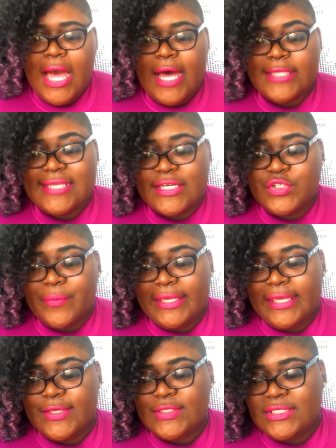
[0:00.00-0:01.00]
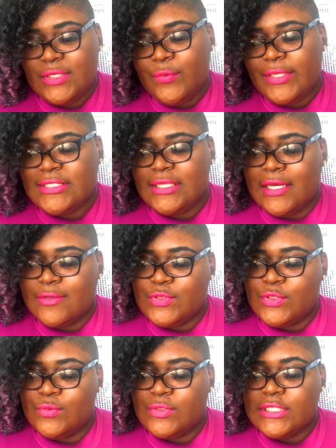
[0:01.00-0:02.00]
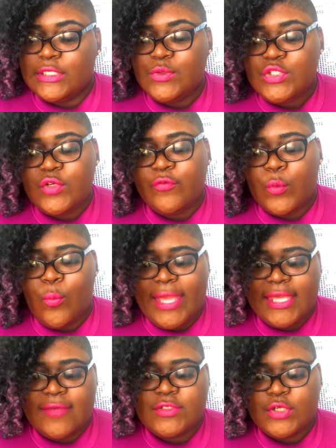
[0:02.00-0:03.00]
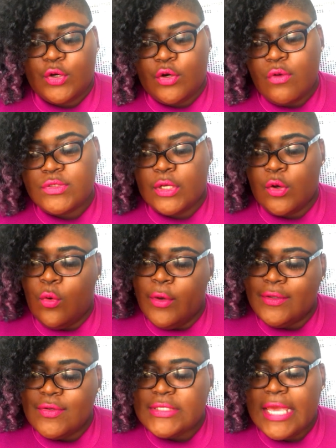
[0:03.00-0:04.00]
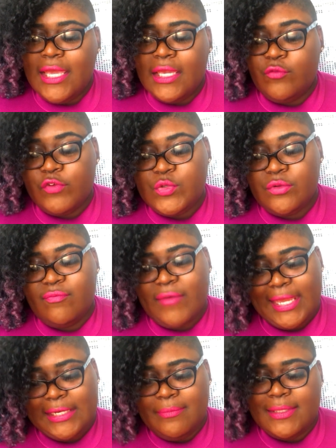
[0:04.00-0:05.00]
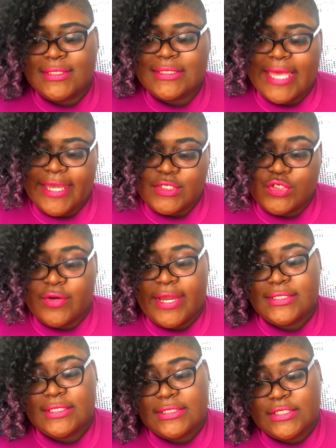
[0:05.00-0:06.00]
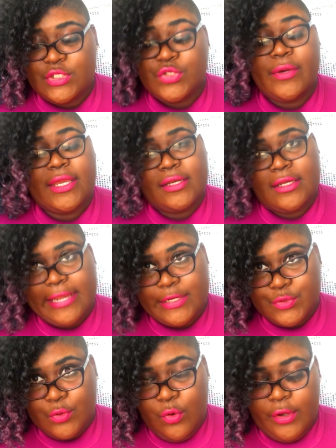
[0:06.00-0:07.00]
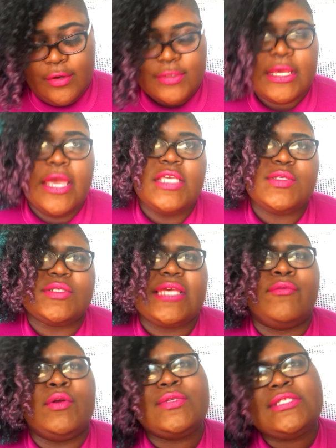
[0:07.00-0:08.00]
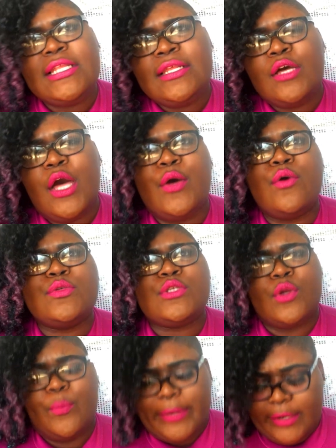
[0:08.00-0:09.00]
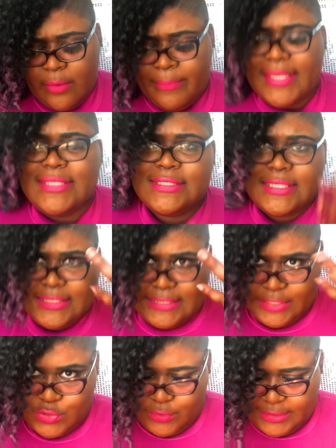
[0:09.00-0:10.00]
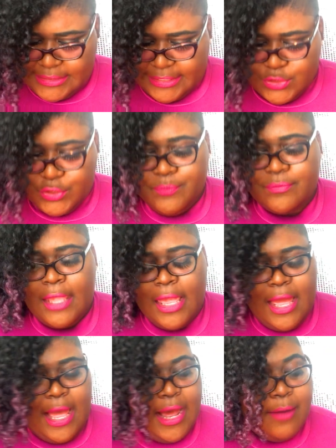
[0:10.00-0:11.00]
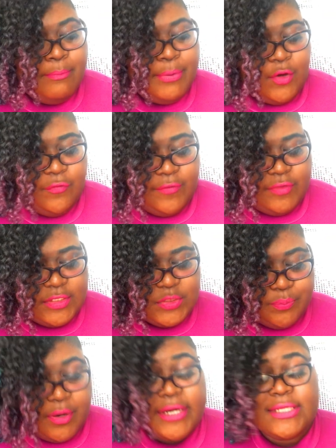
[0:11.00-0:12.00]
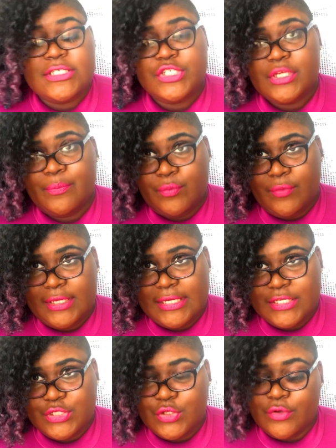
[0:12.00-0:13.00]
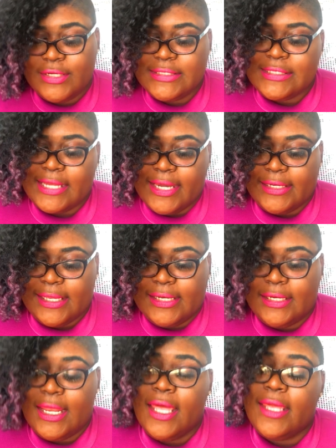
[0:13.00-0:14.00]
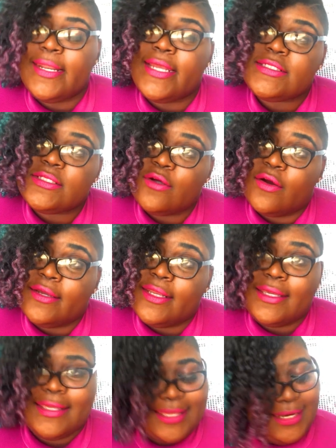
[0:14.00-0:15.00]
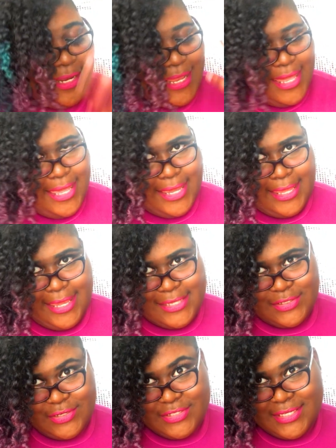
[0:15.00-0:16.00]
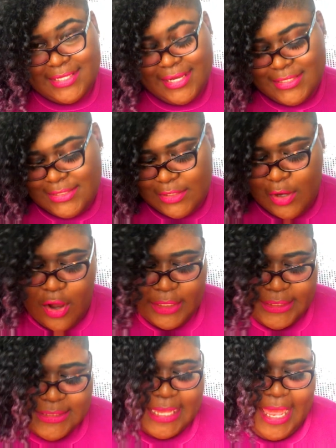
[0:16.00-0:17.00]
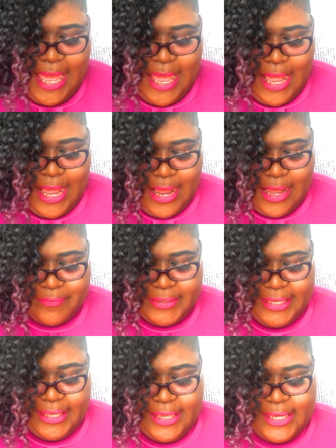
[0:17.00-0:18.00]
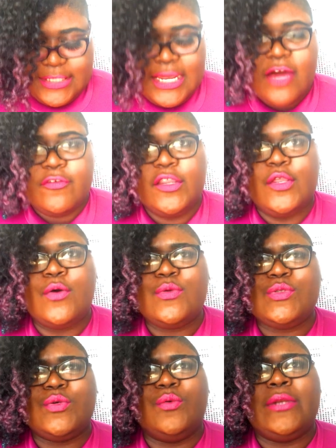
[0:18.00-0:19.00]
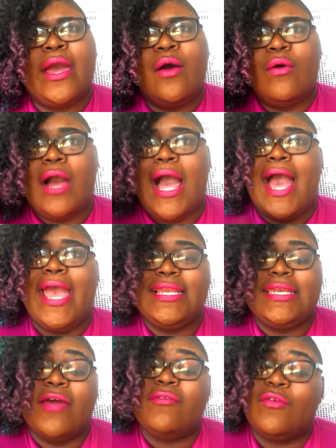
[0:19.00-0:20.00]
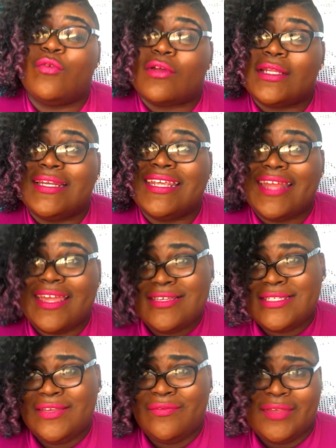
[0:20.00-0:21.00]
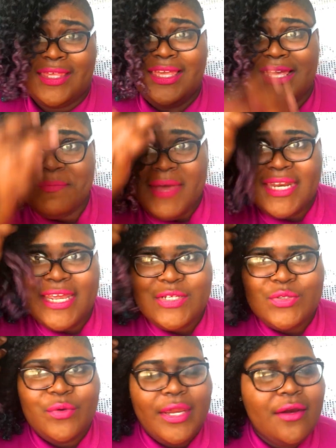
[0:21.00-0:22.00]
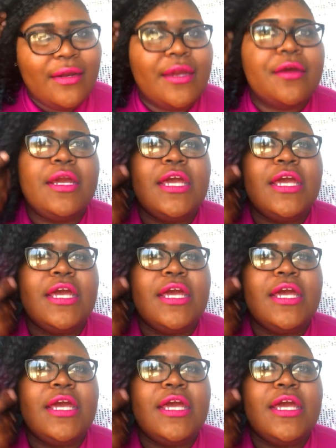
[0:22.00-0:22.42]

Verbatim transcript: Uh, texture by Cantu is the go-to solution for waves, curls, and coils, enriched with vitamins, extracts, essential, and natural oils. So to have no silicones and no parabens, etc., etc. Uh, both of these products, the shampoo and conditioner, is $9.99 at Target. Again, aka Tarjay, like I call it. Um, and uh, for those who now, I never really did ACV in my natural natural hair care